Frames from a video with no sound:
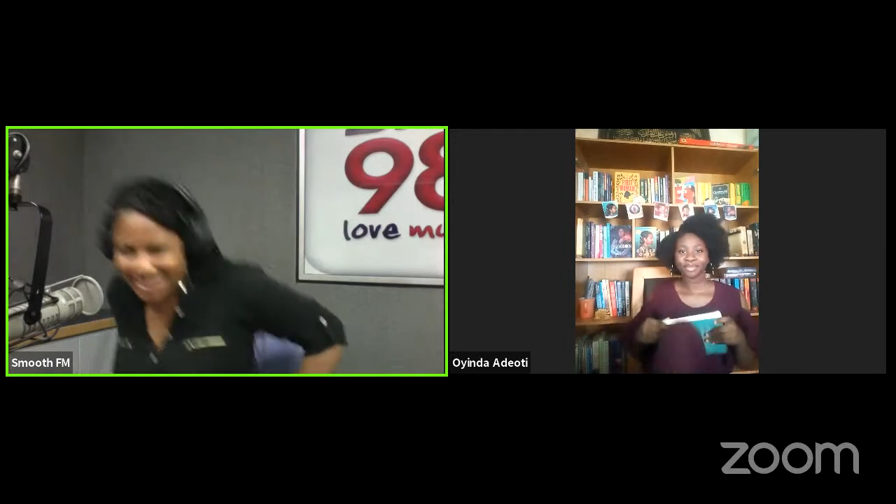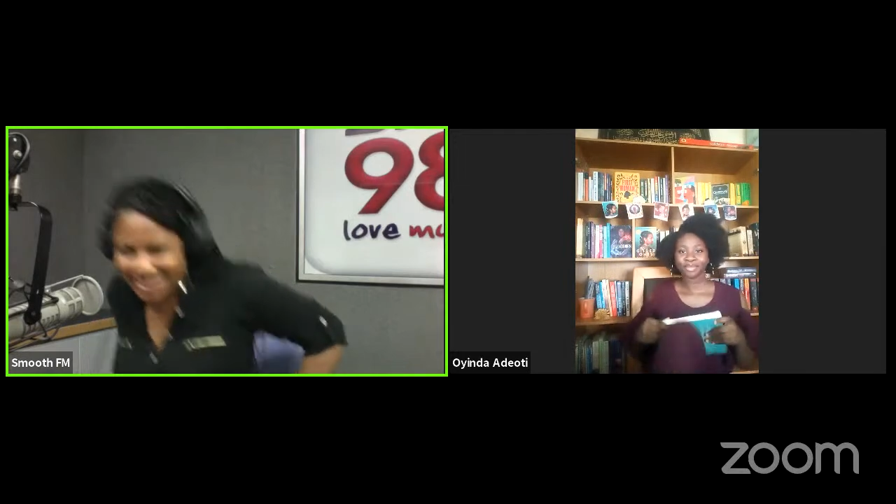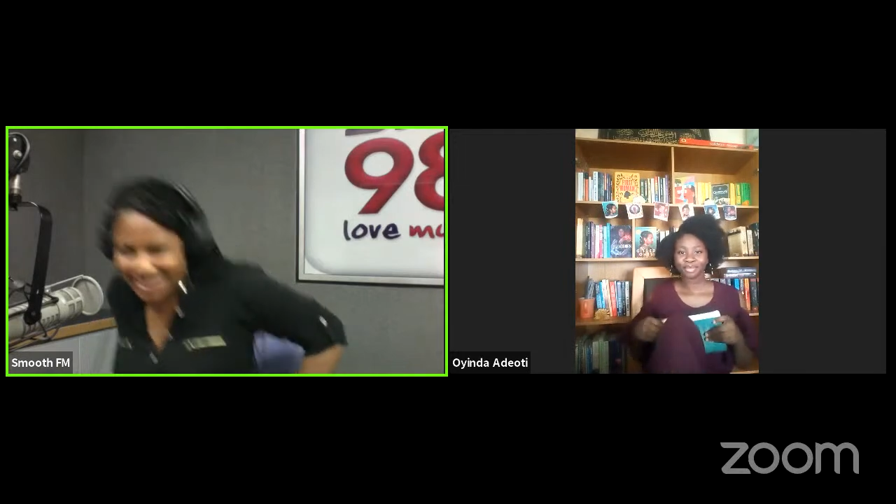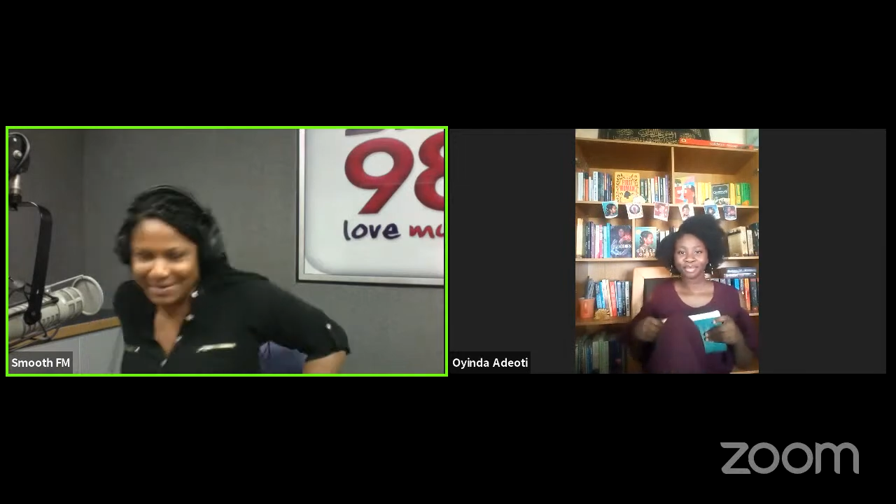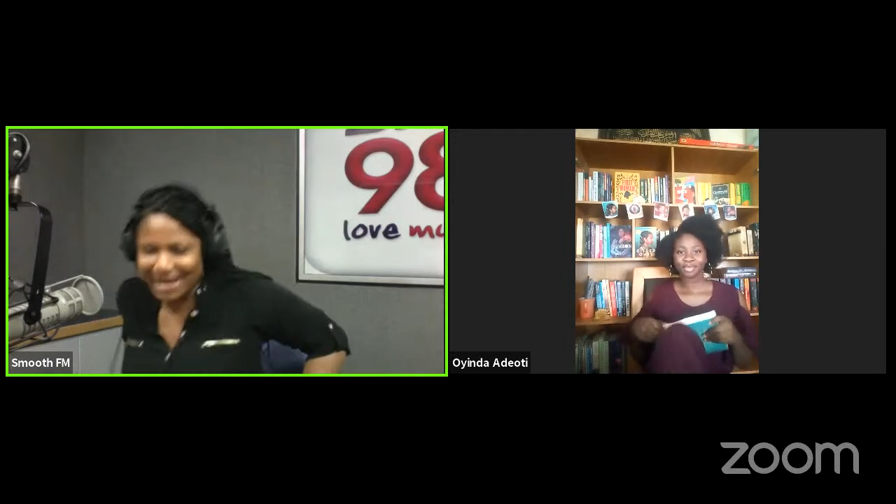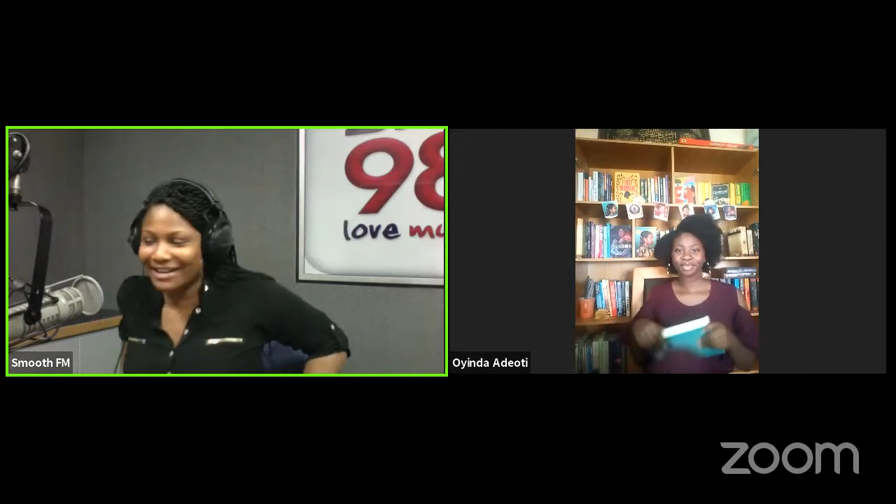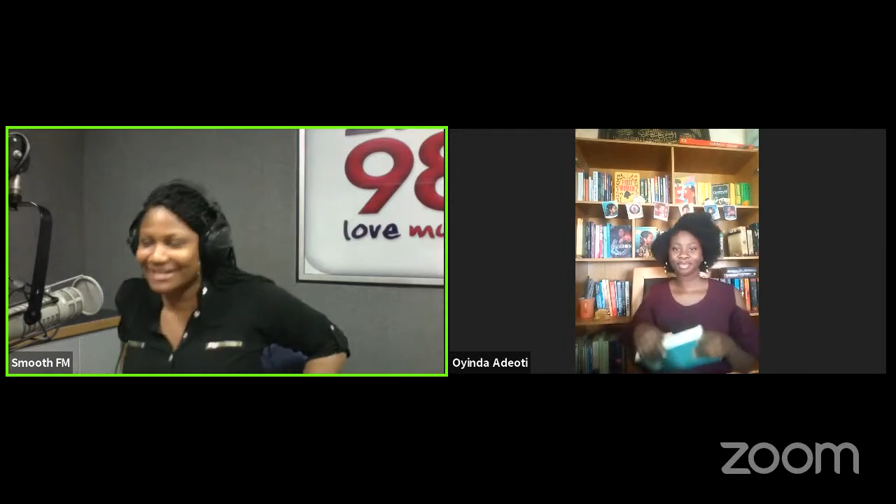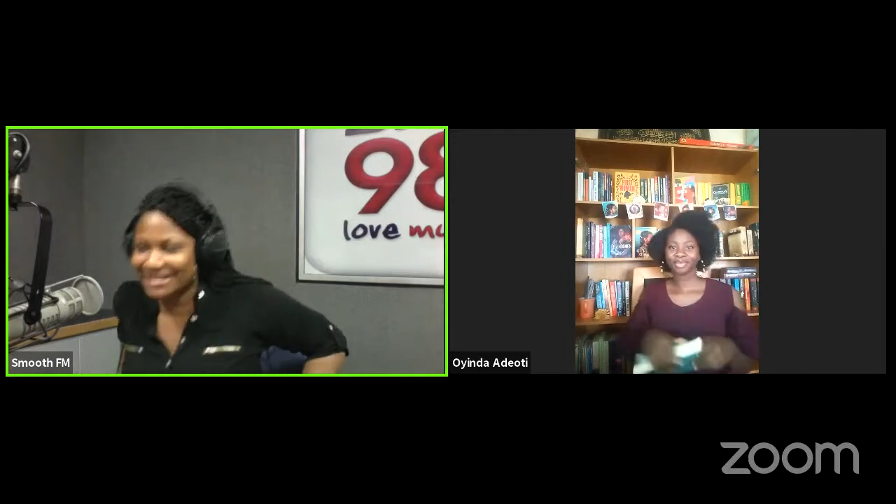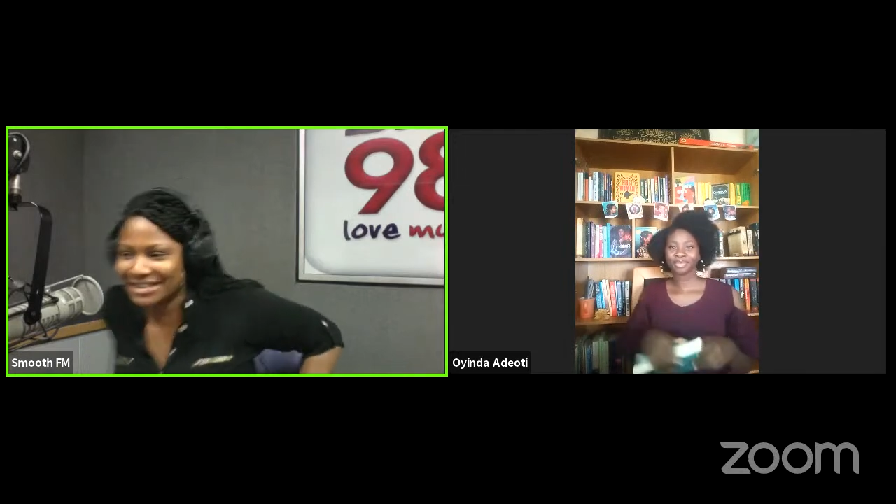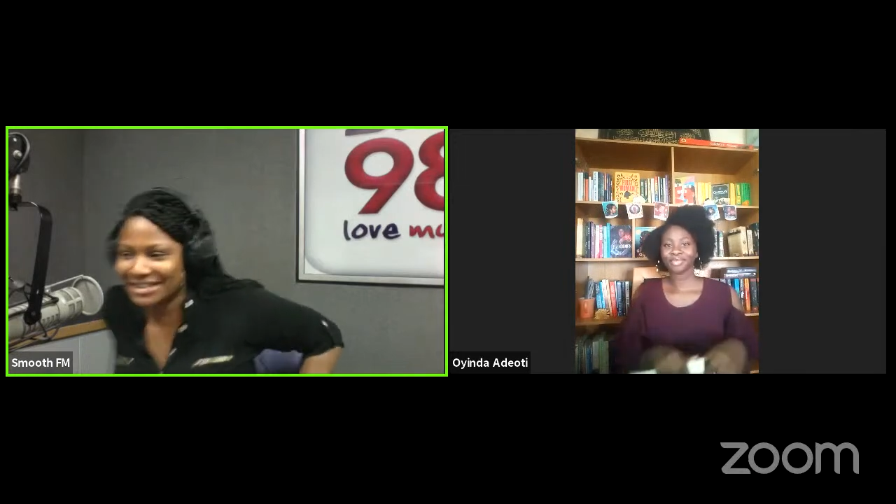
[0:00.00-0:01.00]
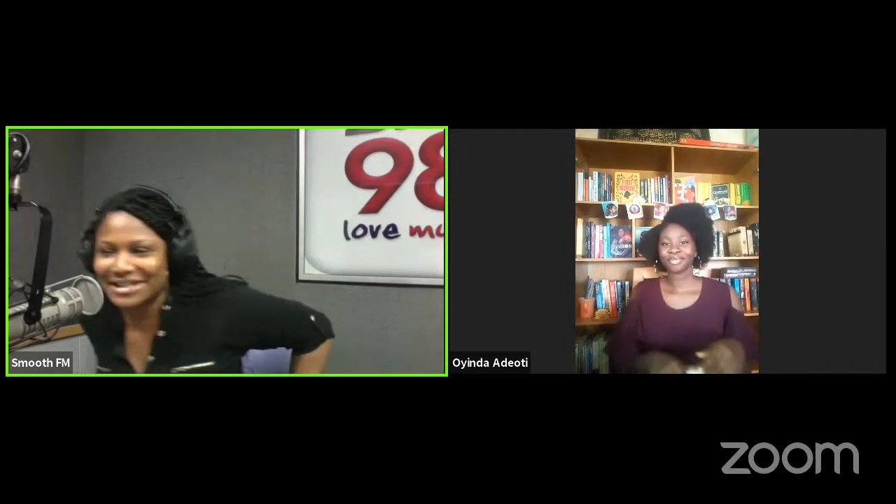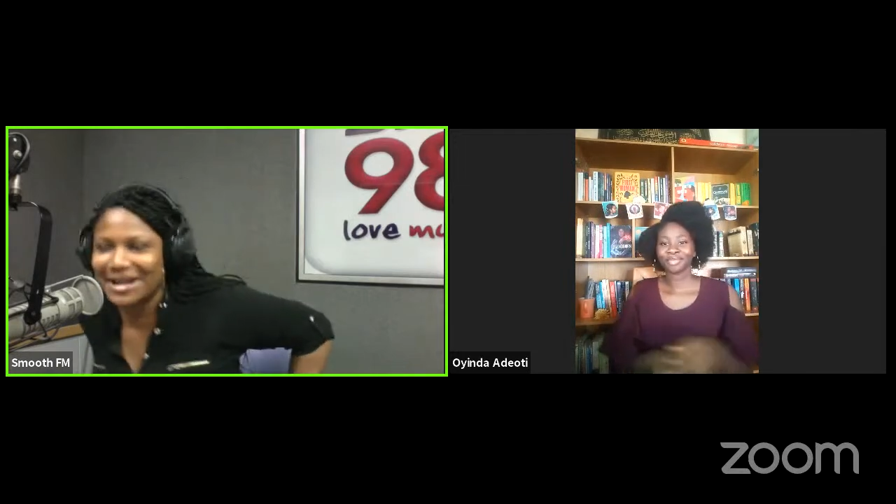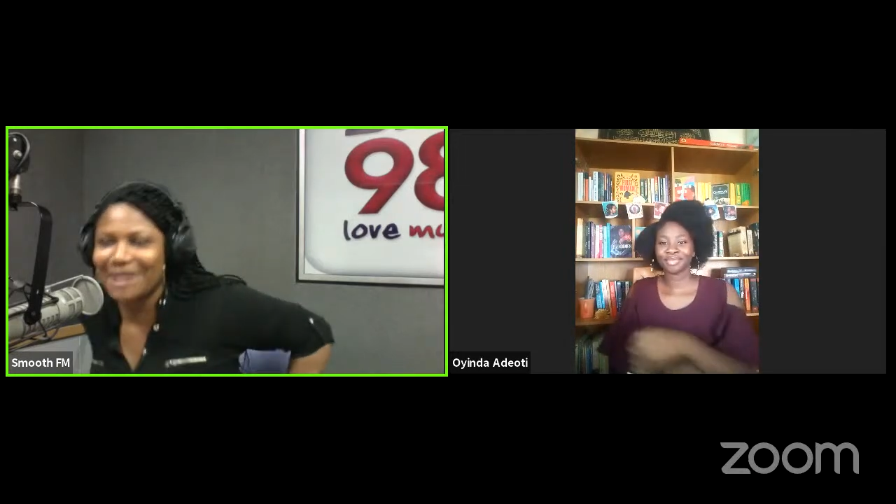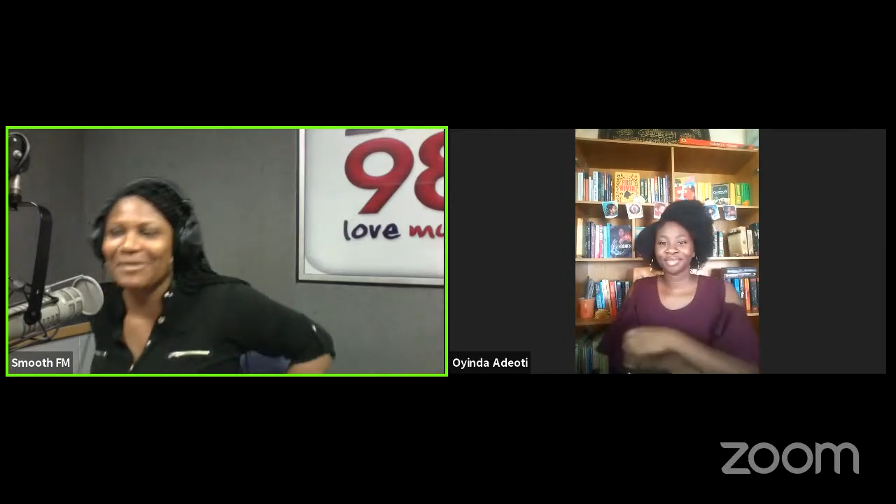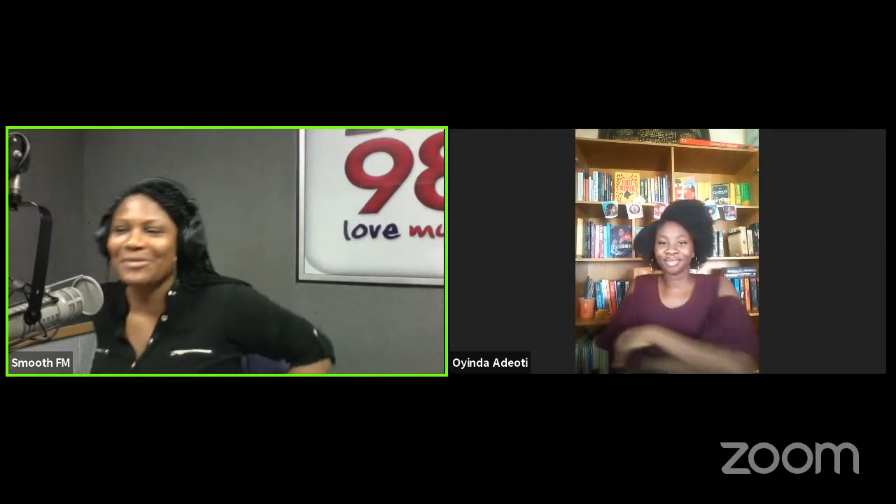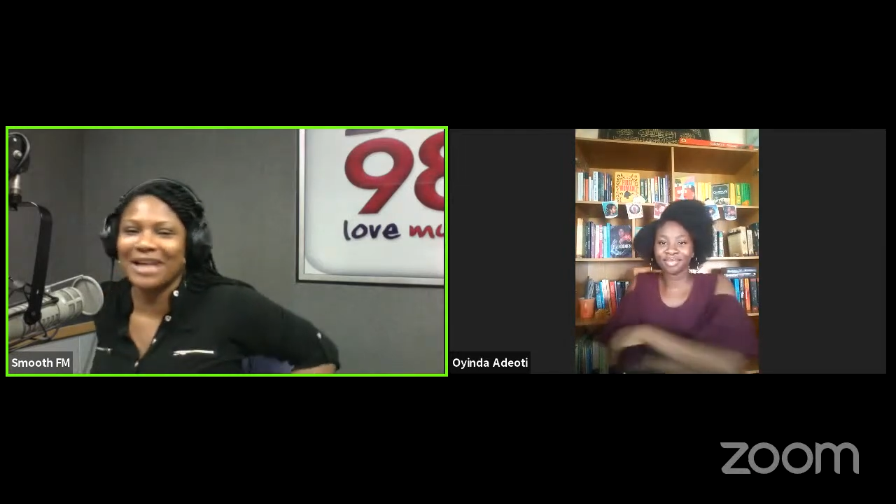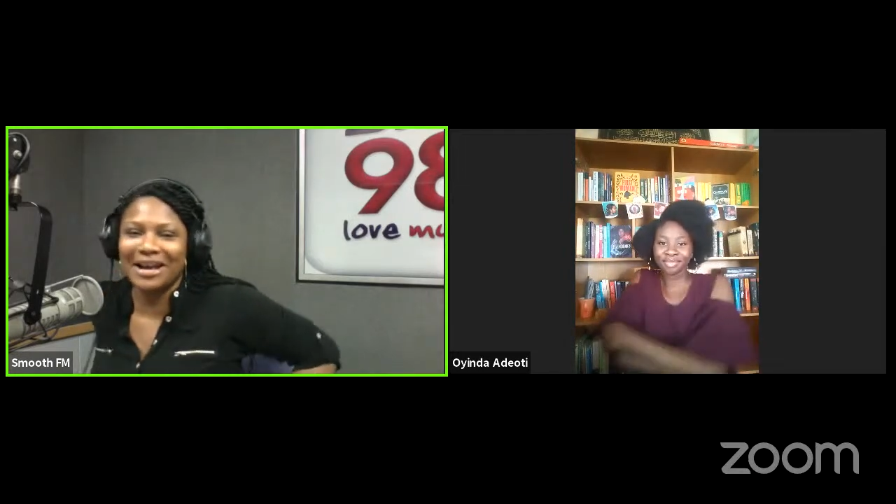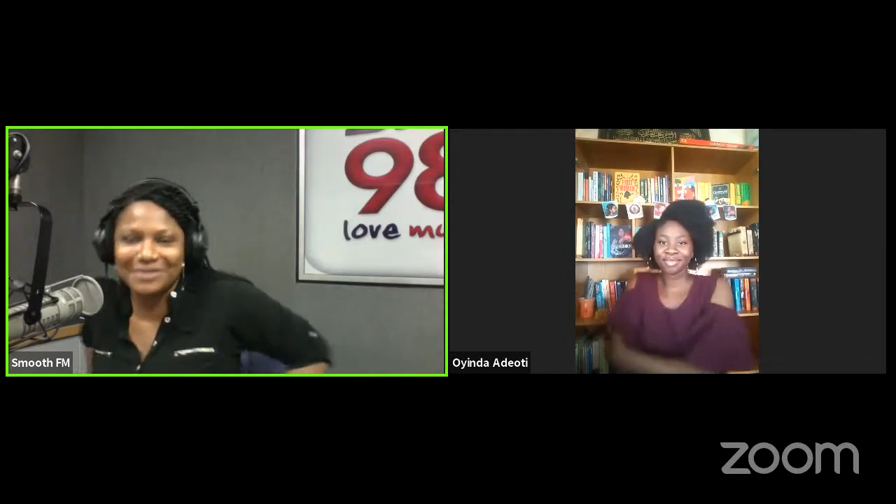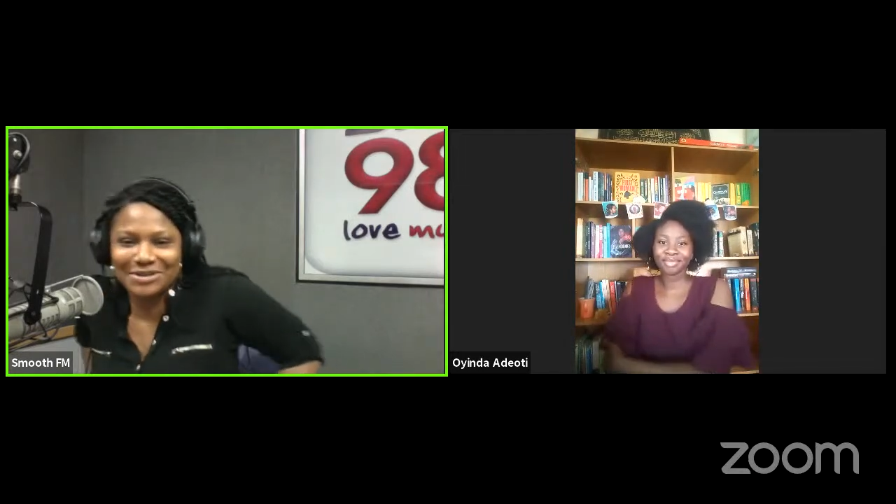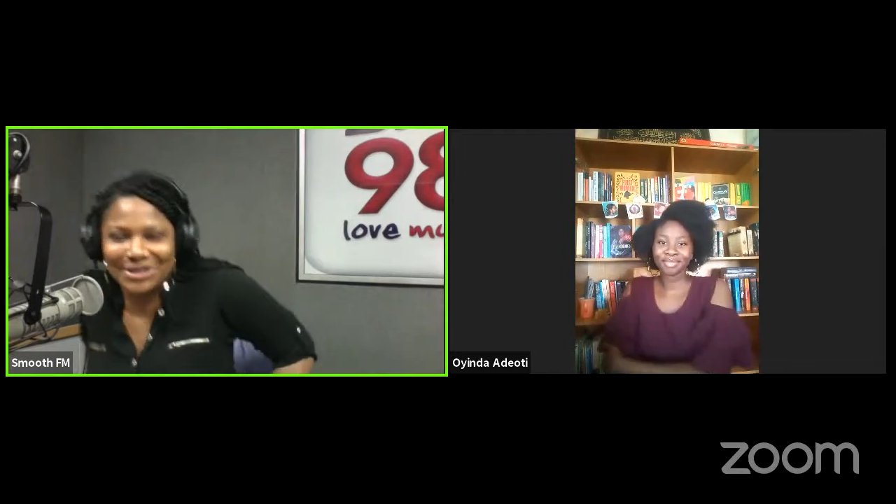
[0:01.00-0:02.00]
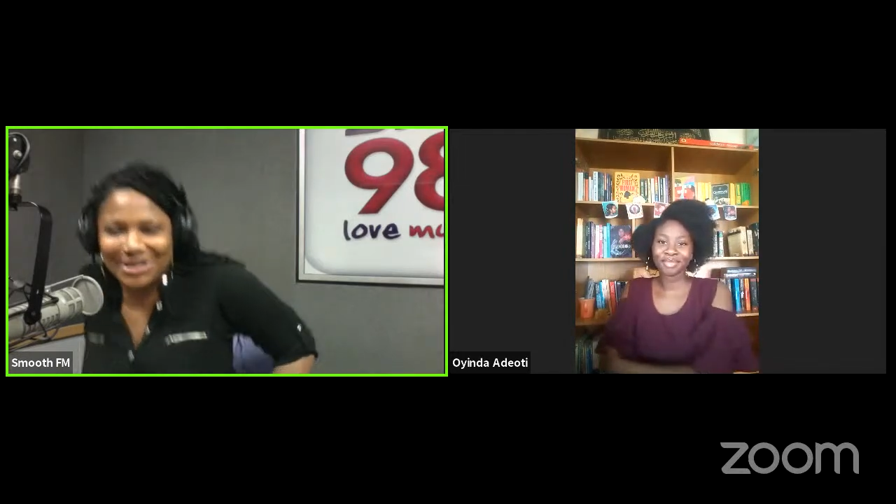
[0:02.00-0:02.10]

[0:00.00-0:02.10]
for behind the scenes there, but we kind of sorted